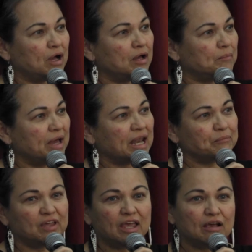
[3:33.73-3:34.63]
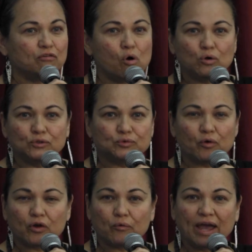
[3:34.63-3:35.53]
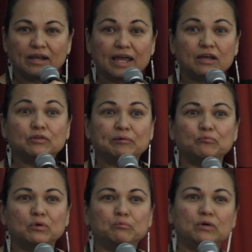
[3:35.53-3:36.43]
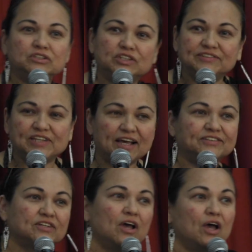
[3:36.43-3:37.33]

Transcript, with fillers: Um, and I'm thinking of Hoku's work, right? Like the, when, when she says,